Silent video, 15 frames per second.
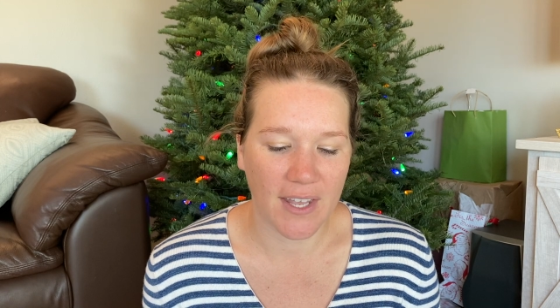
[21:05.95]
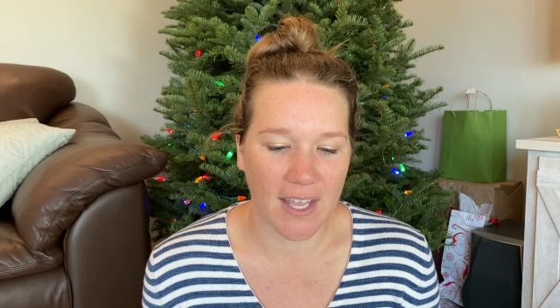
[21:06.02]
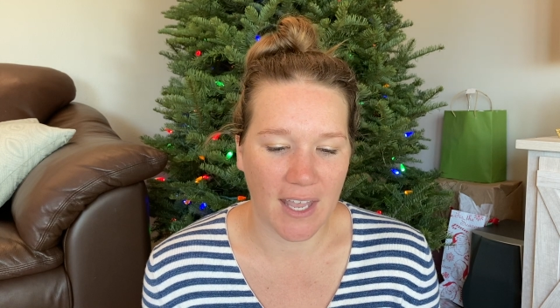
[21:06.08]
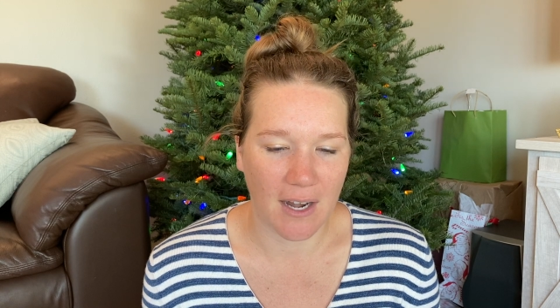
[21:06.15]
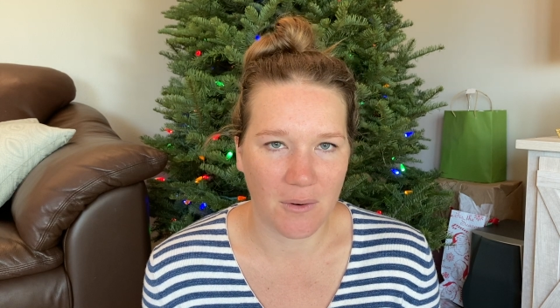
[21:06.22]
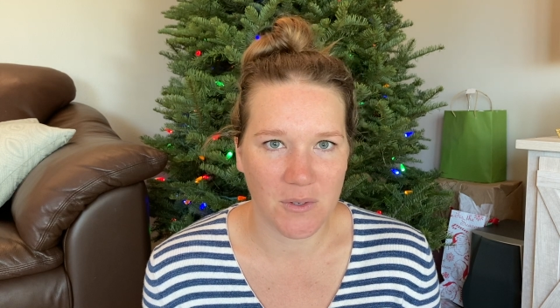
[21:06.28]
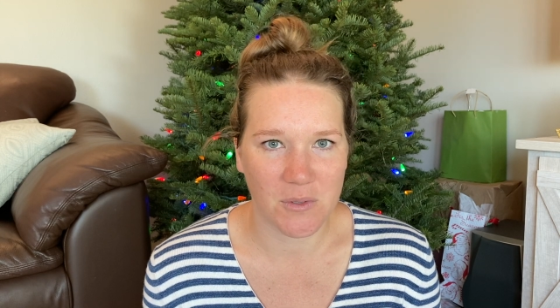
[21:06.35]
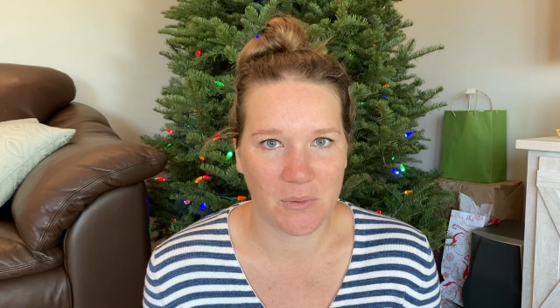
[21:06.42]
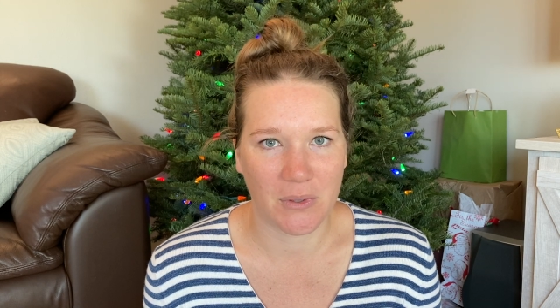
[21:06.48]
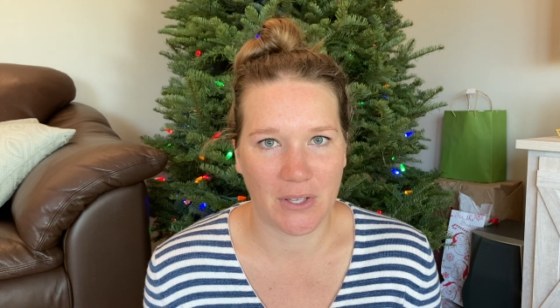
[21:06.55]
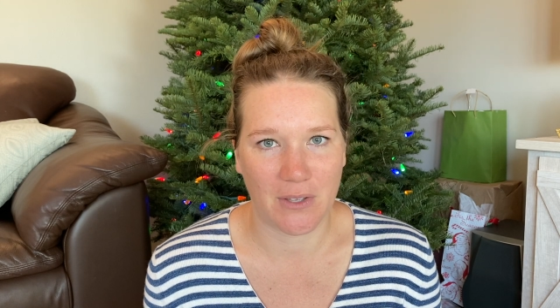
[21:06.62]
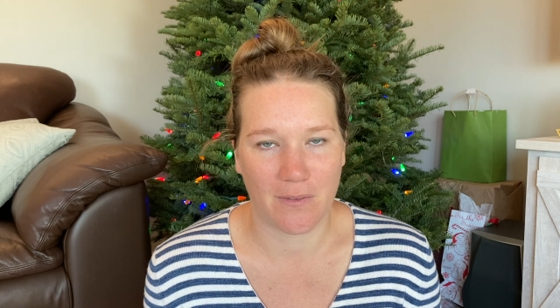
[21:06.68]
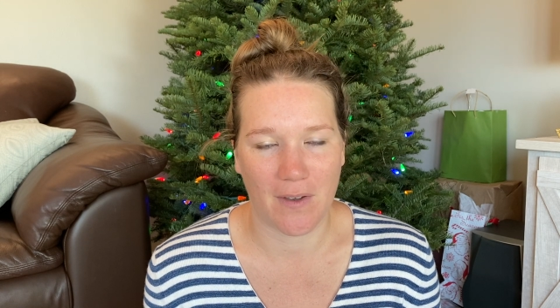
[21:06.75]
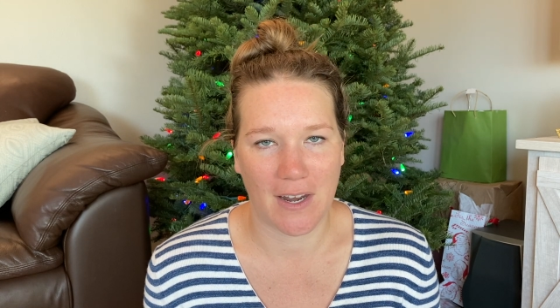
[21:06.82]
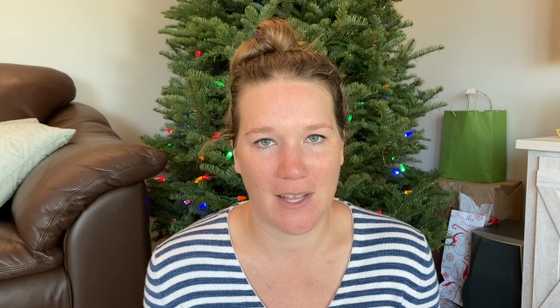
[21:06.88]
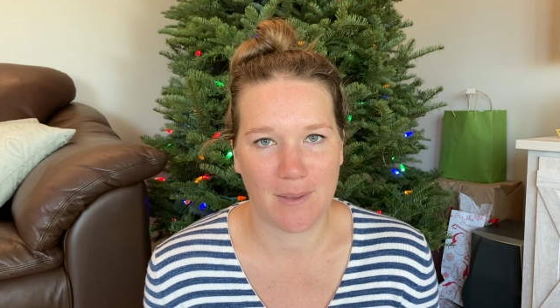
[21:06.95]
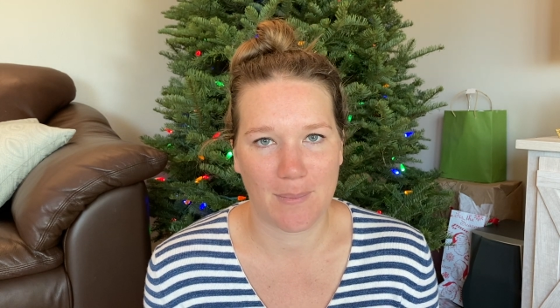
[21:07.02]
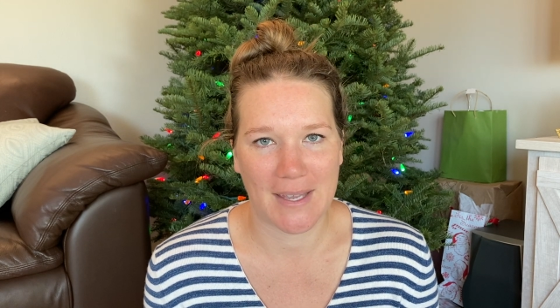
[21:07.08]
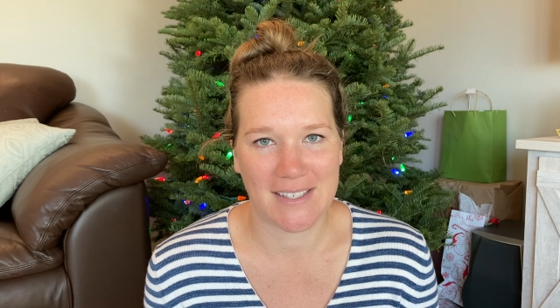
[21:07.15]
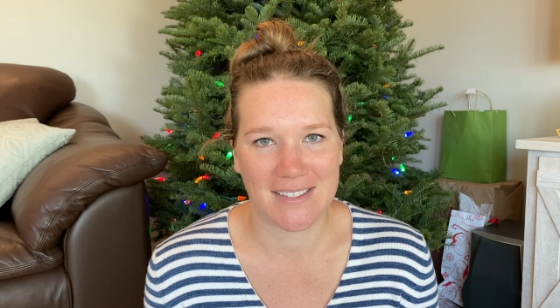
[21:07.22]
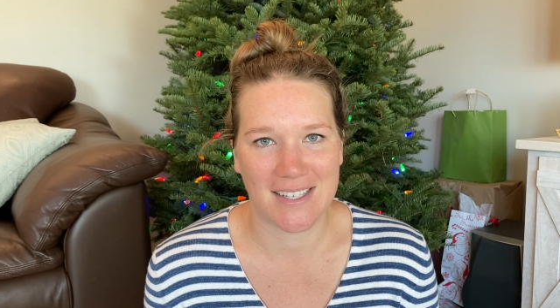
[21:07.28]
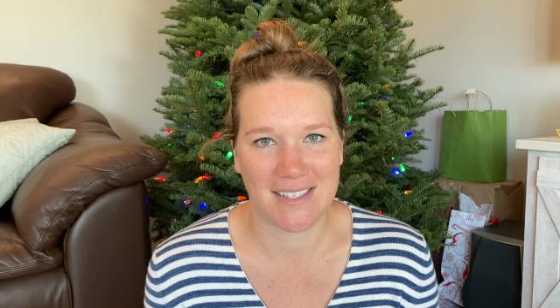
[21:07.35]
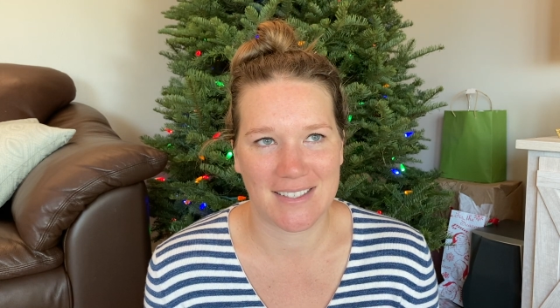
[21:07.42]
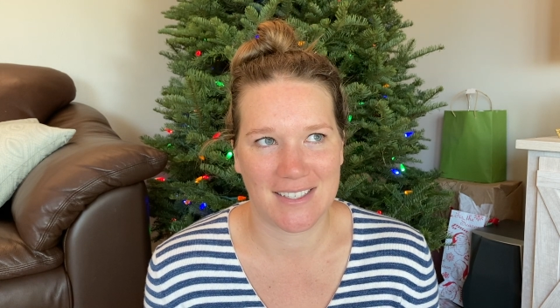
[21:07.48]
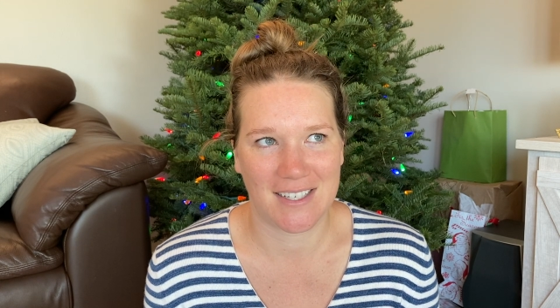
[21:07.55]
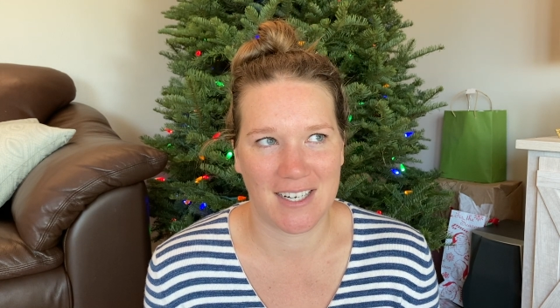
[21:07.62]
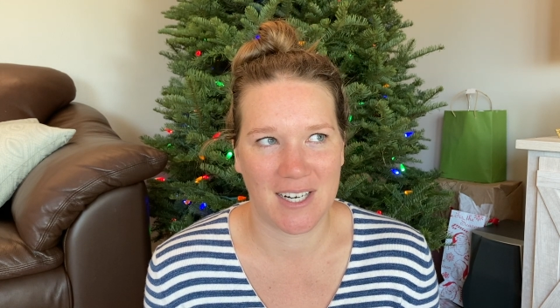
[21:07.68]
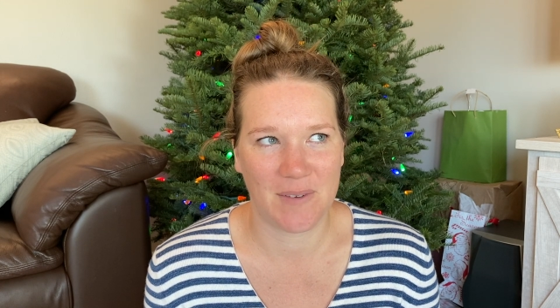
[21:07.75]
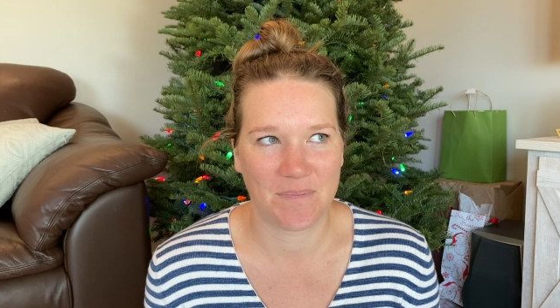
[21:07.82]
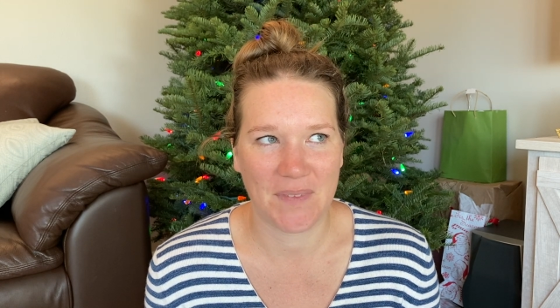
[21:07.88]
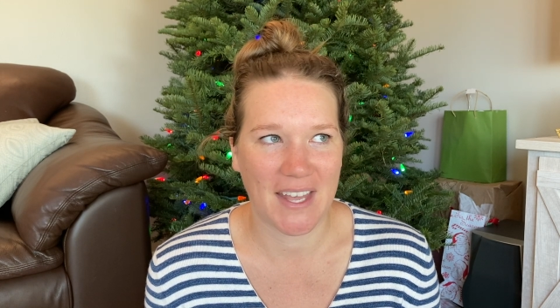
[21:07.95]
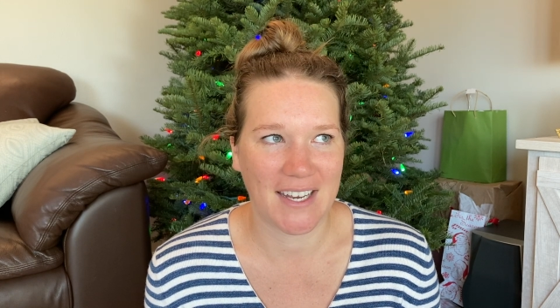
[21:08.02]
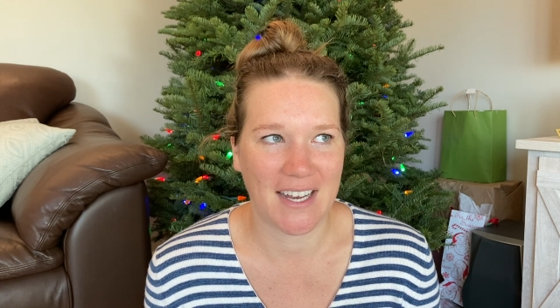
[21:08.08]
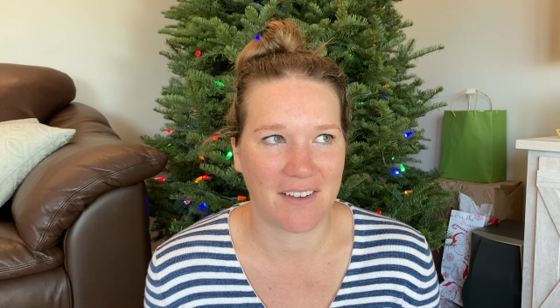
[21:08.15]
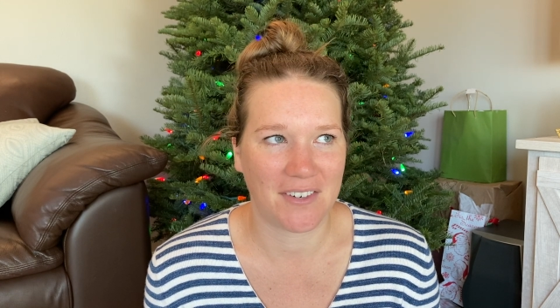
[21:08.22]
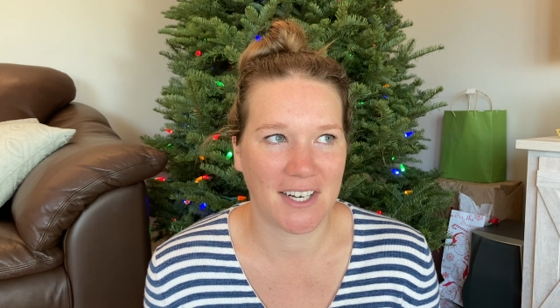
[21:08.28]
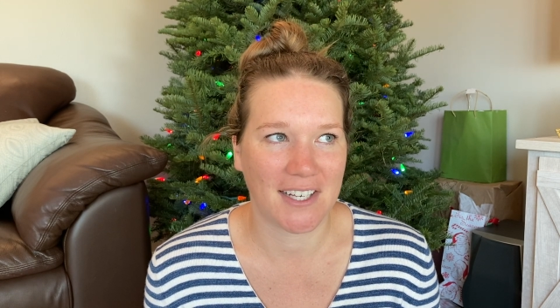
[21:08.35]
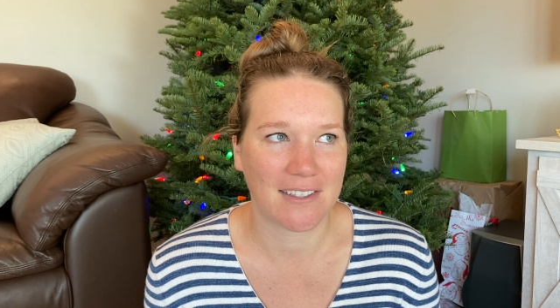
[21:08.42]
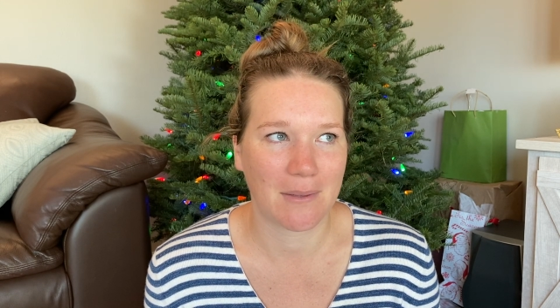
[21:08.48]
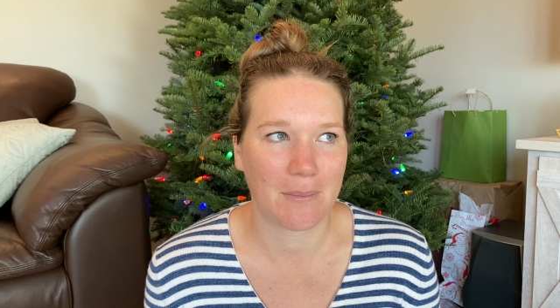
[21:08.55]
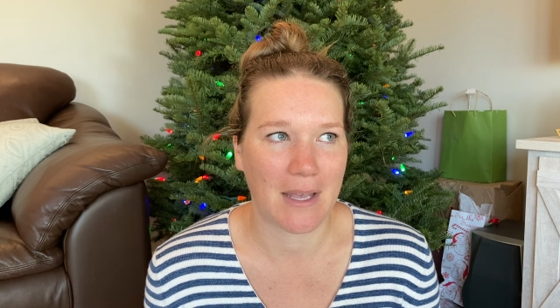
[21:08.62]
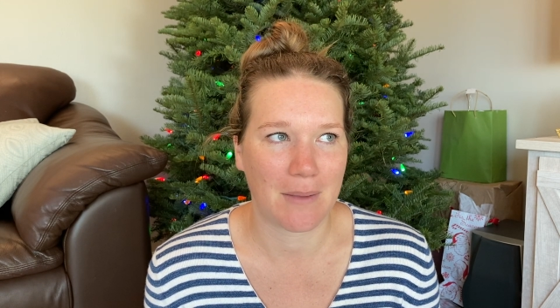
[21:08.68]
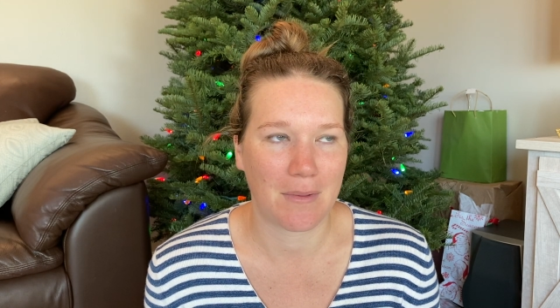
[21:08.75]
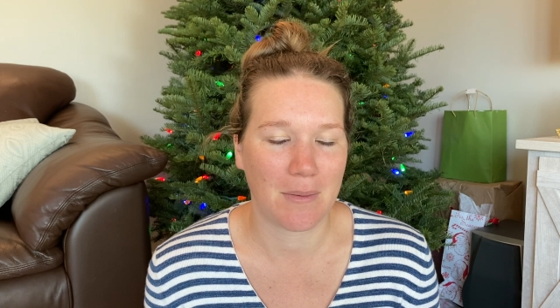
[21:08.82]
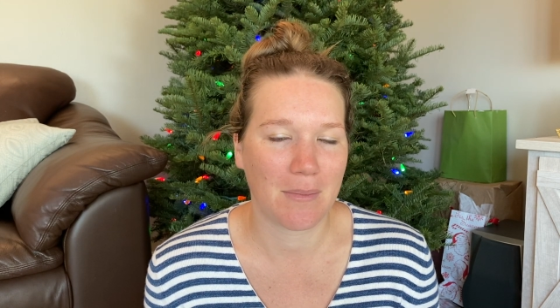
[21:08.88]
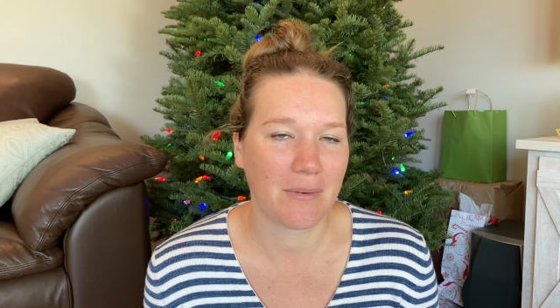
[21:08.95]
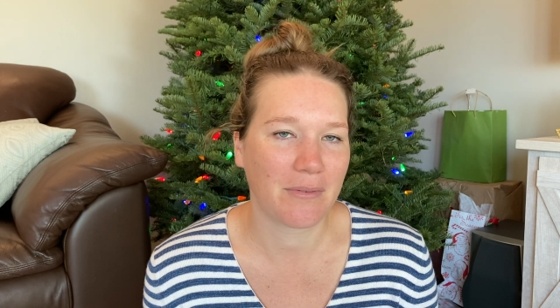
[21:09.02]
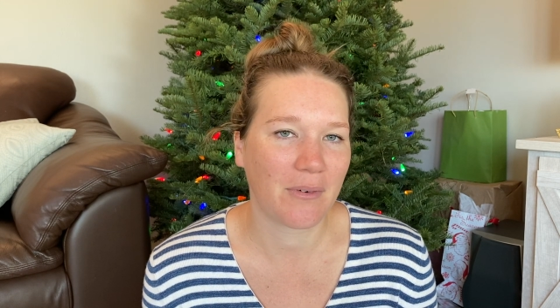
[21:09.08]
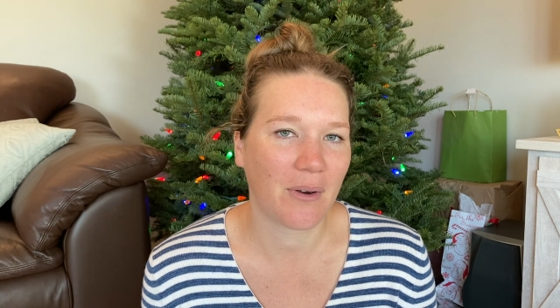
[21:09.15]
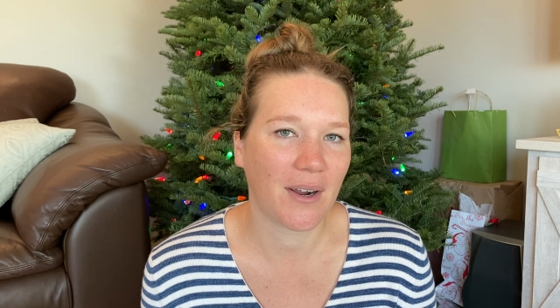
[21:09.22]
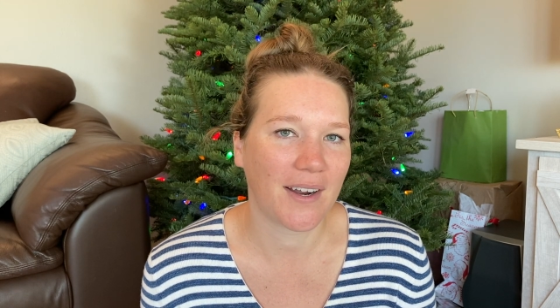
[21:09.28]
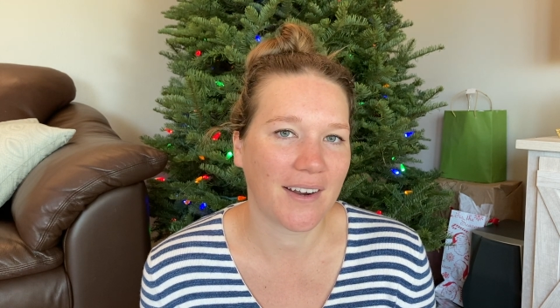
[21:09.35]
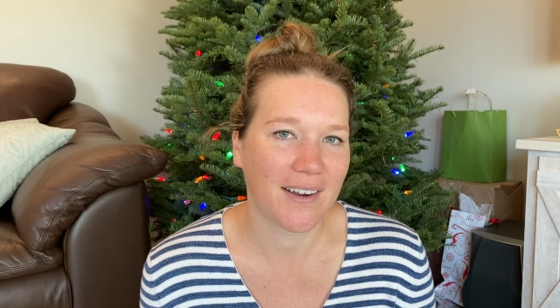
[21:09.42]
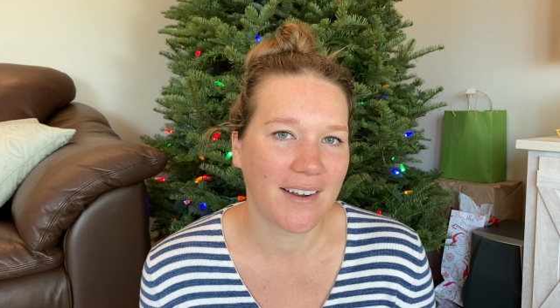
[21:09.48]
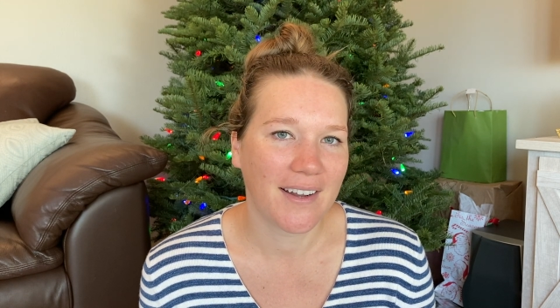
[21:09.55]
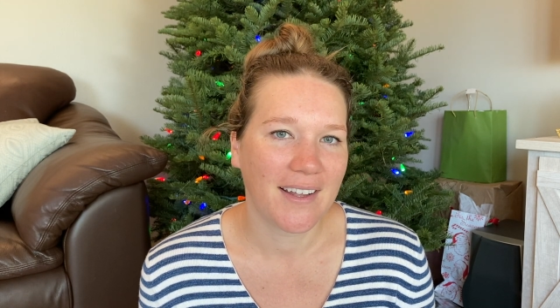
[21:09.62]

And it was really funny. My sister had never held a baby before,